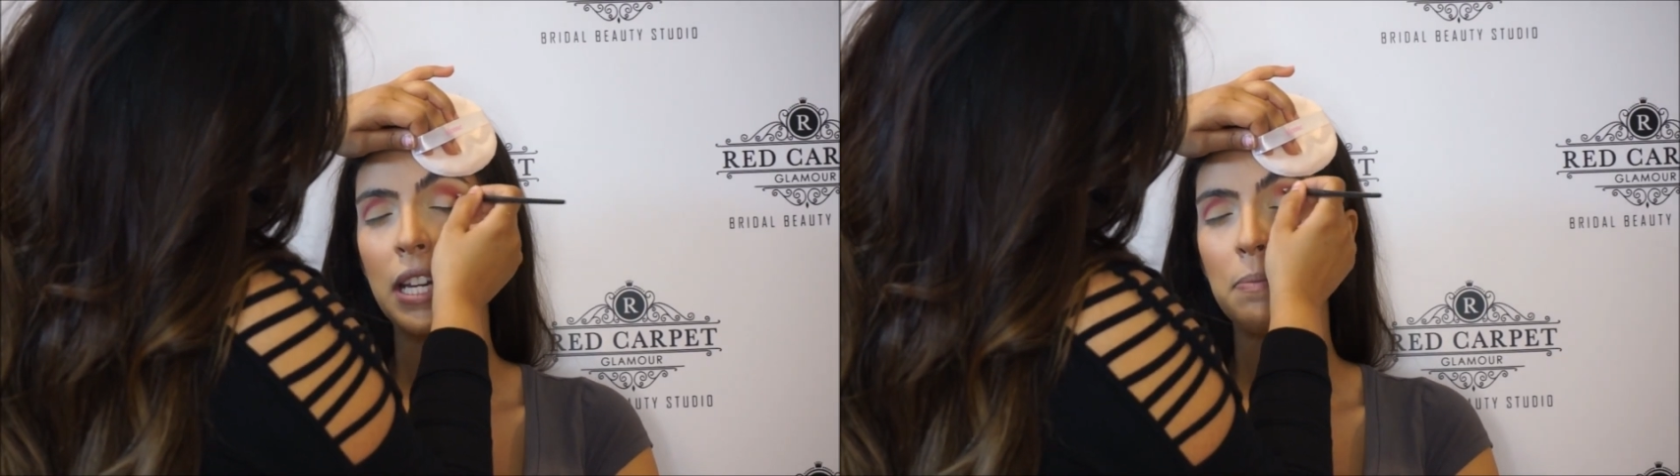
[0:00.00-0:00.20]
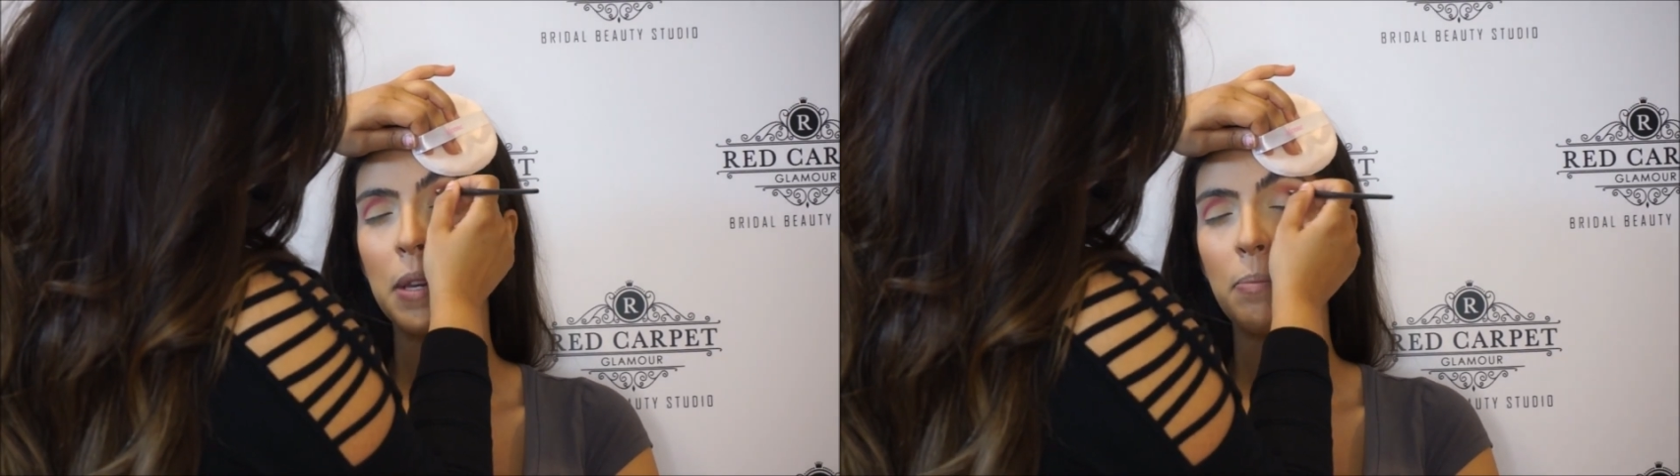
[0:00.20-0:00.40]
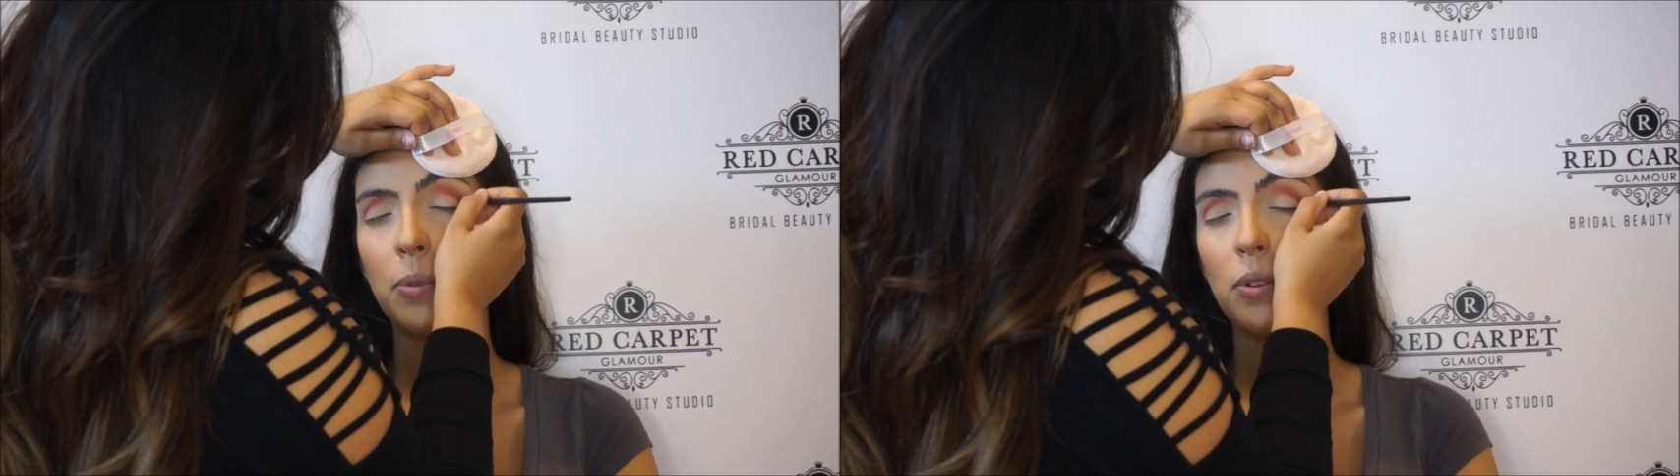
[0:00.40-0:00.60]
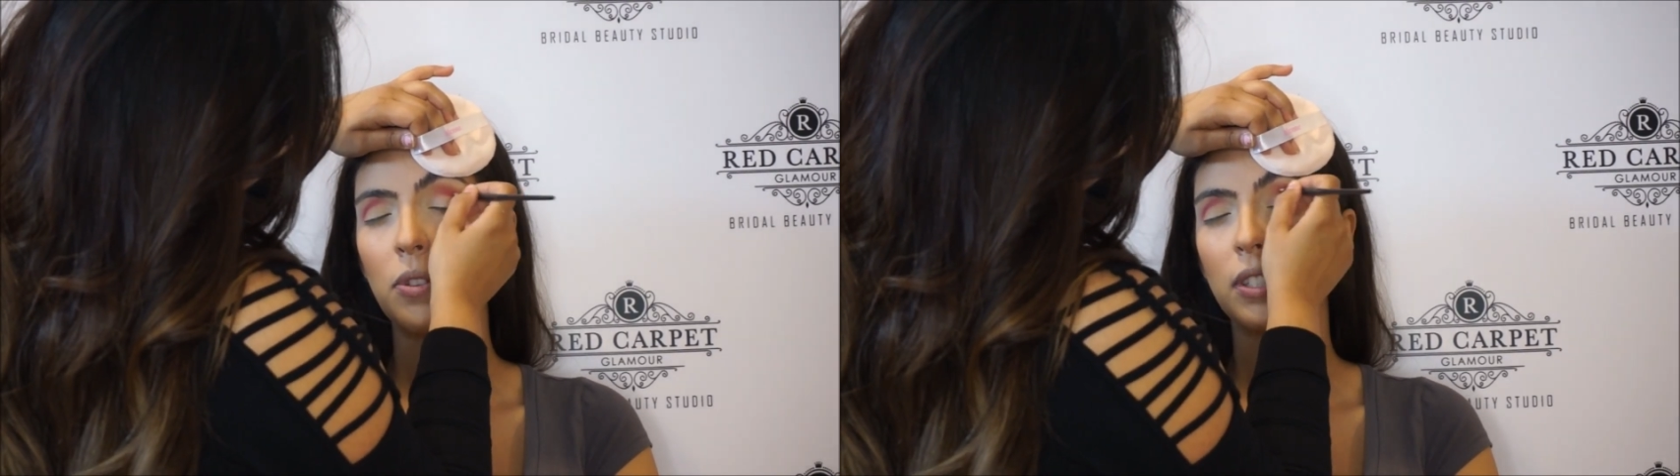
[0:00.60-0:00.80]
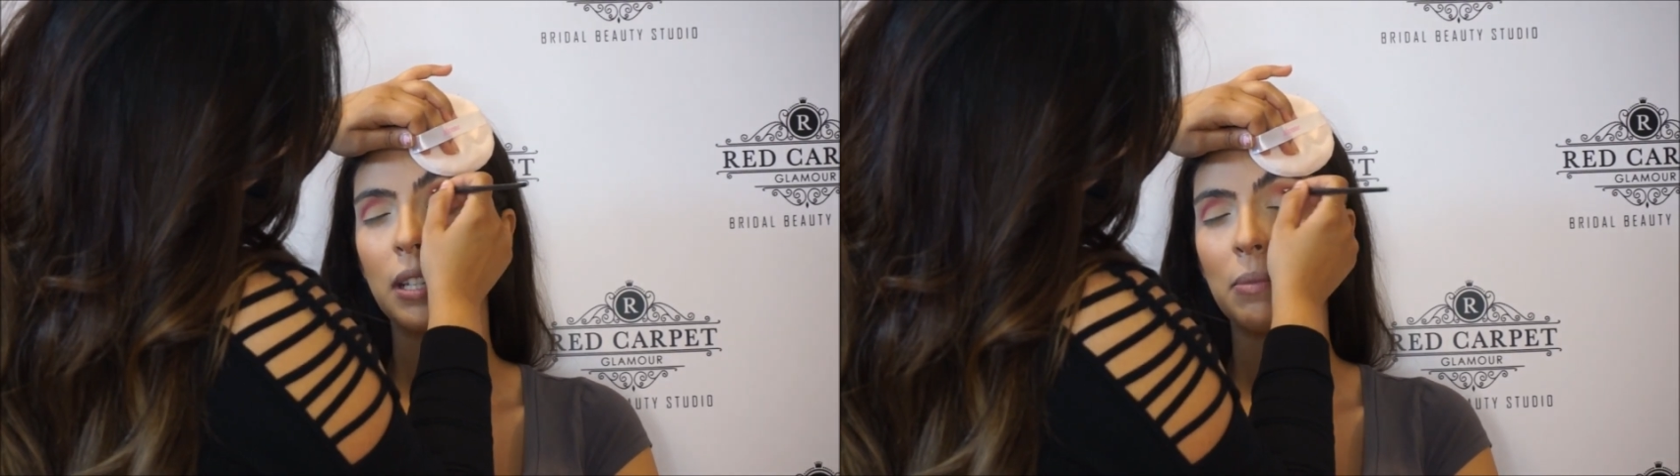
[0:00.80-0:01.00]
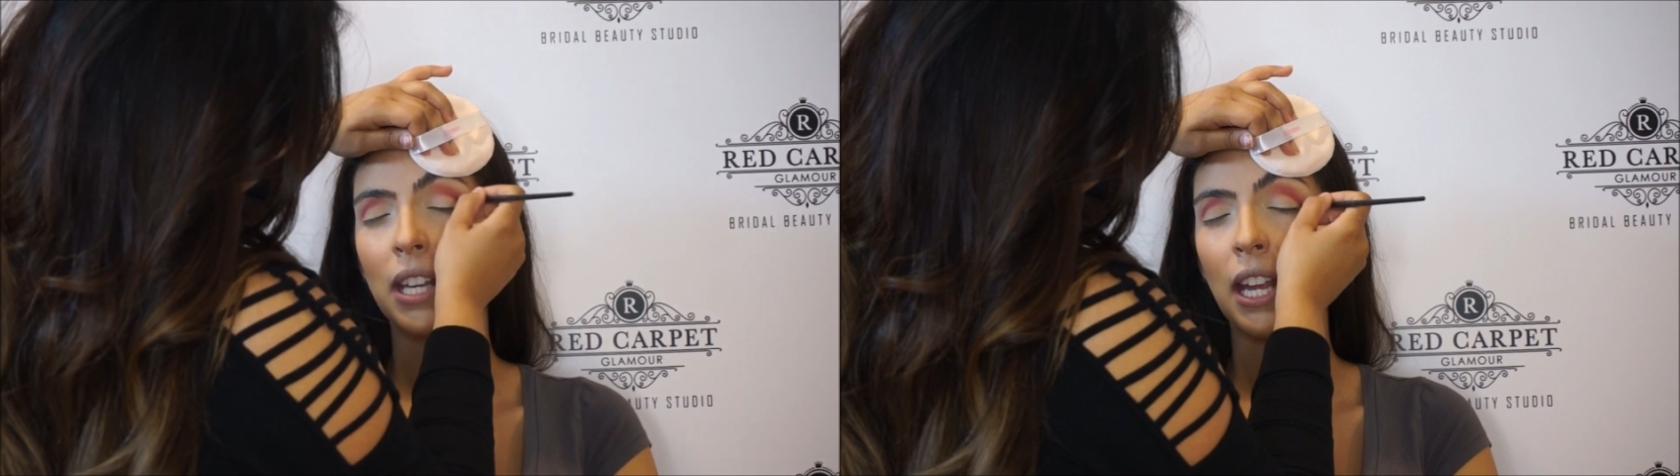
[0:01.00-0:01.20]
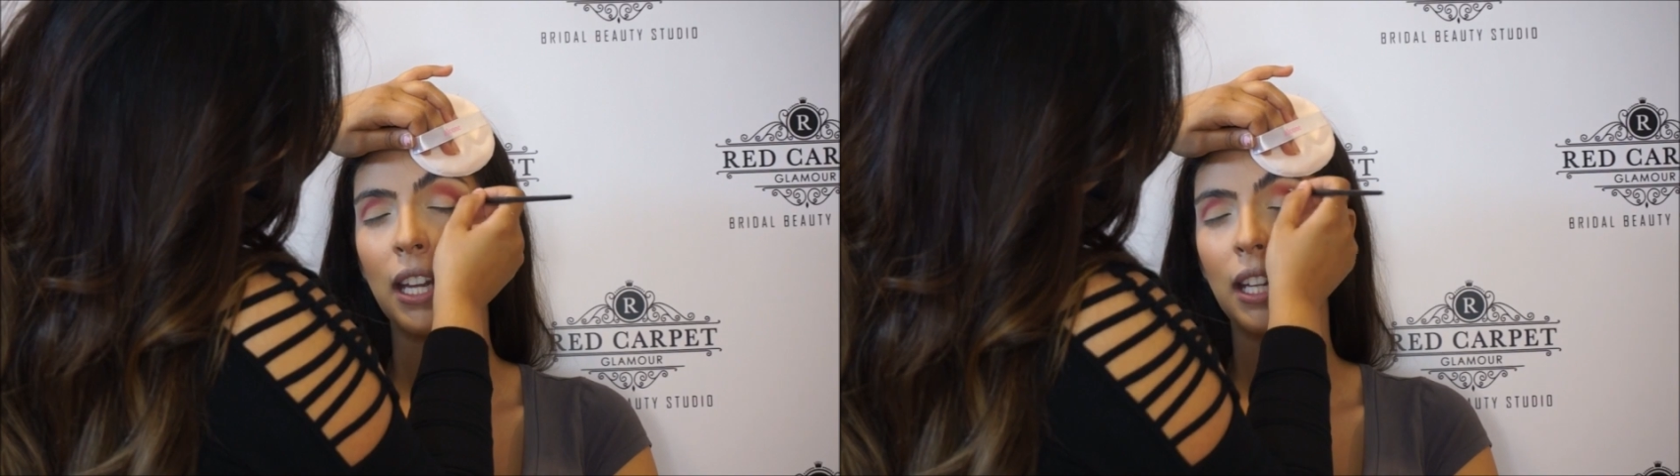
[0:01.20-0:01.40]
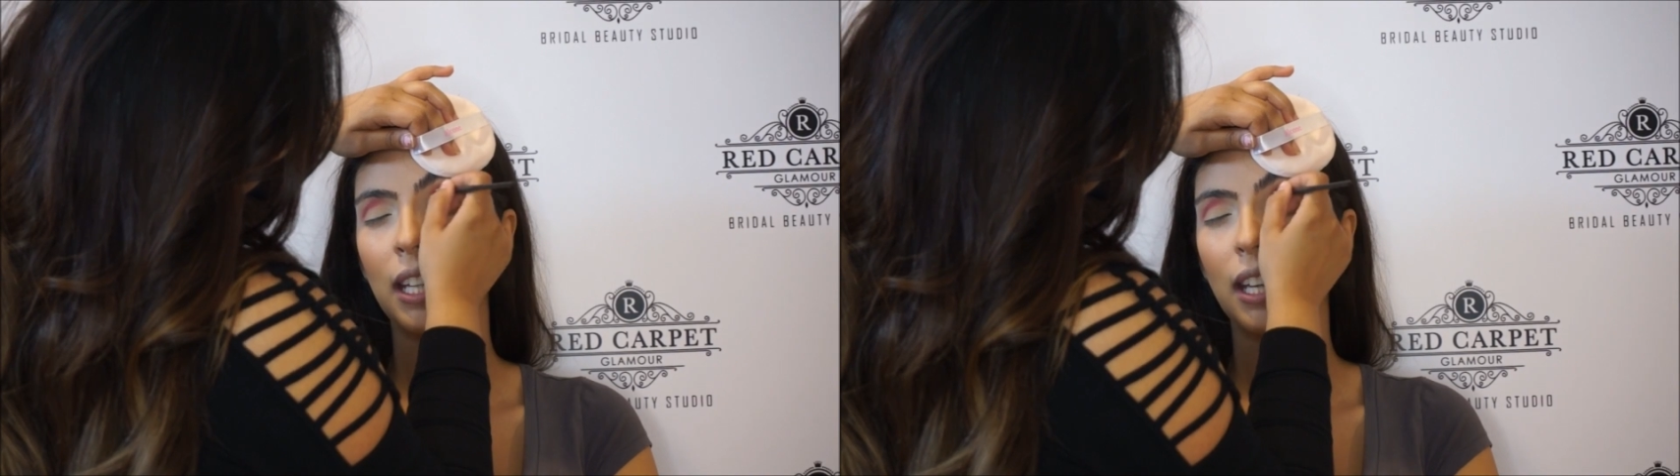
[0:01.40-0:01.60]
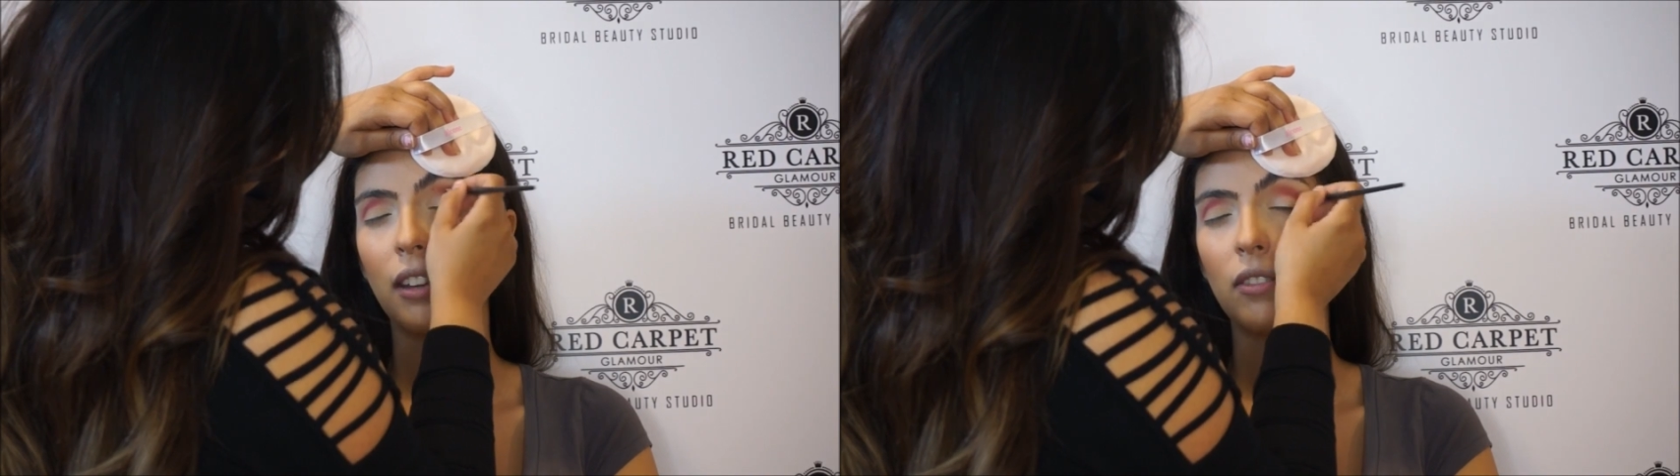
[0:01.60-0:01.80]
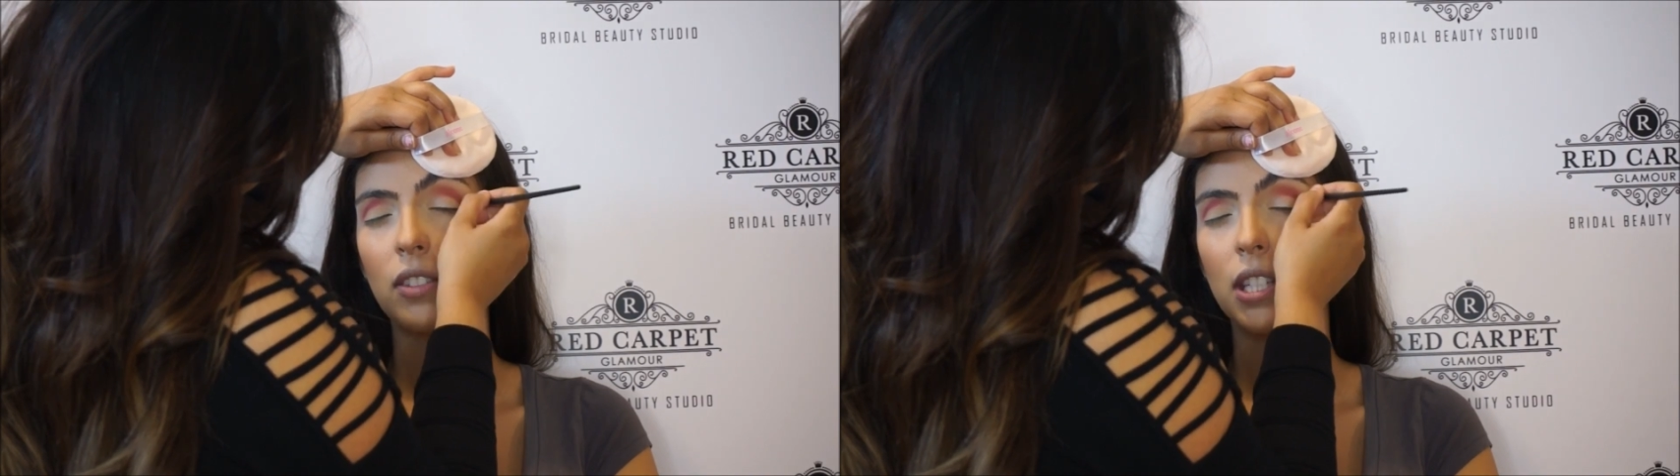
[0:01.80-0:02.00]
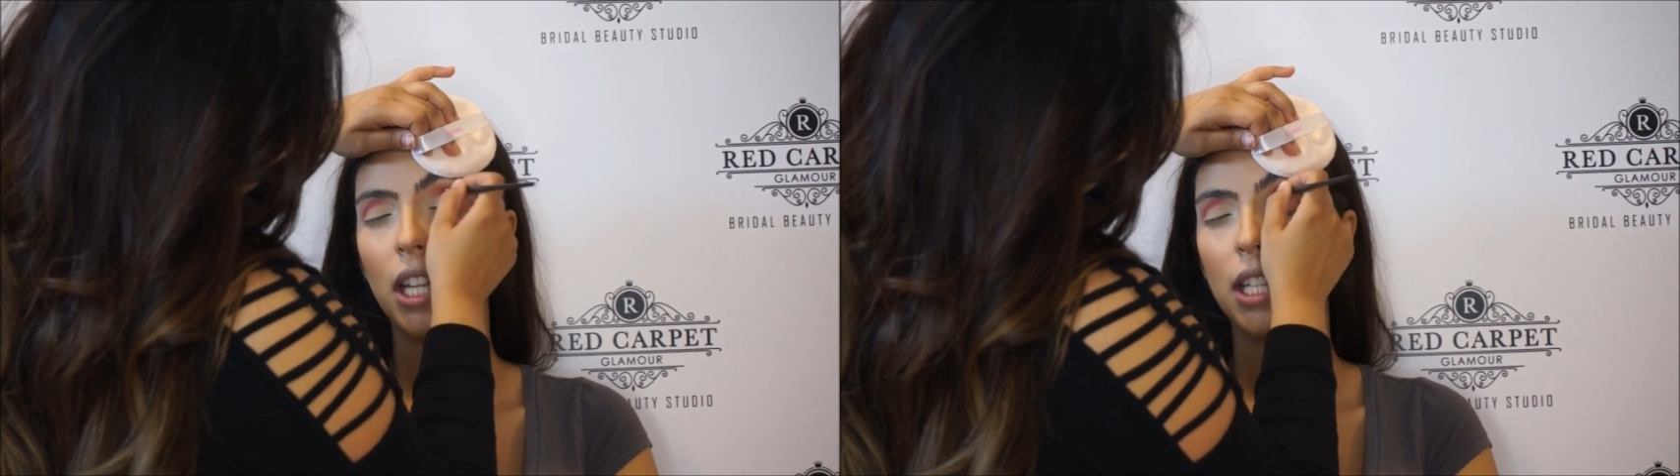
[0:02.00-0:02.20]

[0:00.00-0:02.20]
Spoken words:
more condensed brush like I'm doing here,